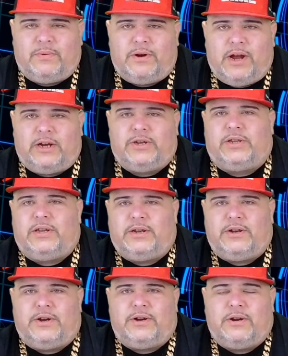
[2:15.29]
We're actually
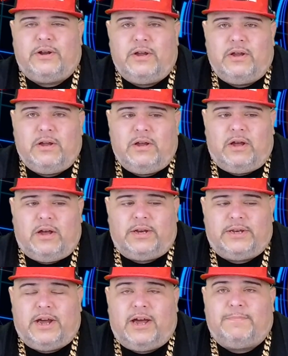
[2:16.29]
in their
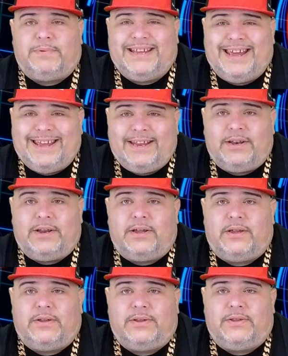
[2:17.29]
top 10
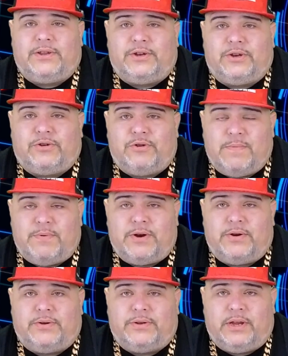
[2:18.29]

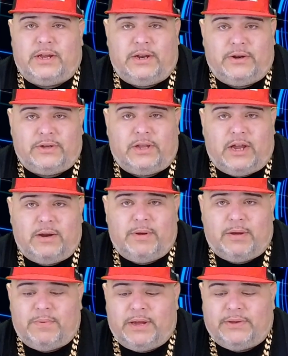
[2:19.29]
distributors, and there's a lot of
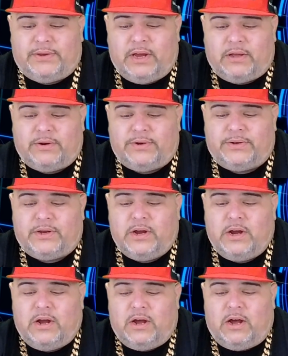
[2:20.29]
MechMan sellers.
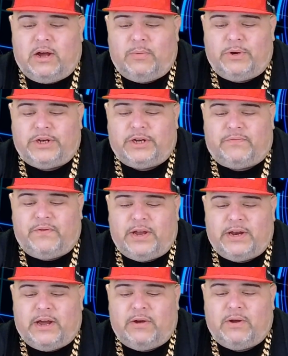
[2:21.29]
We just
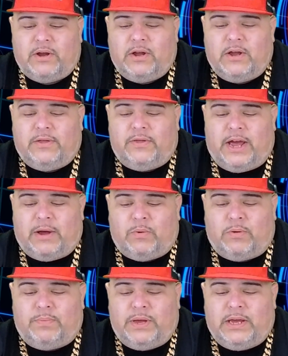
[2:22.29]
found out. That
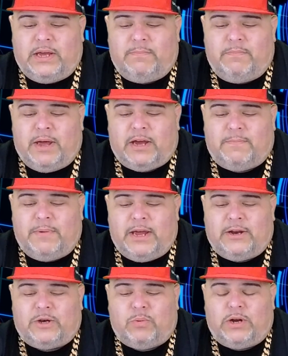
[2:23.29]
will be
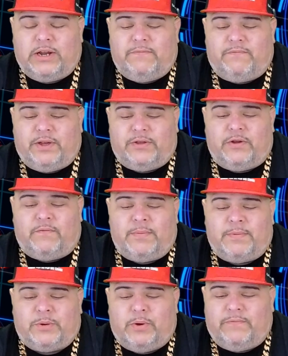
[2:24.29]
MechMan
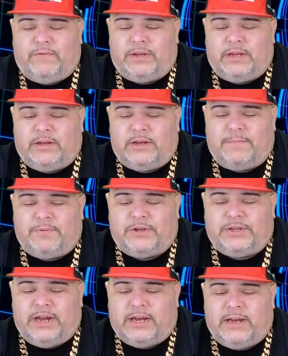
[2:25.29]
November 25th to December
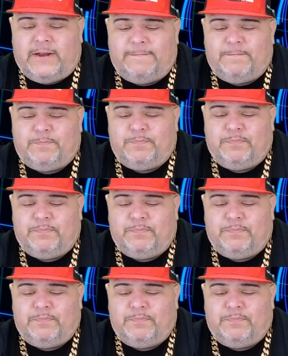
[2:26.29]
2nd.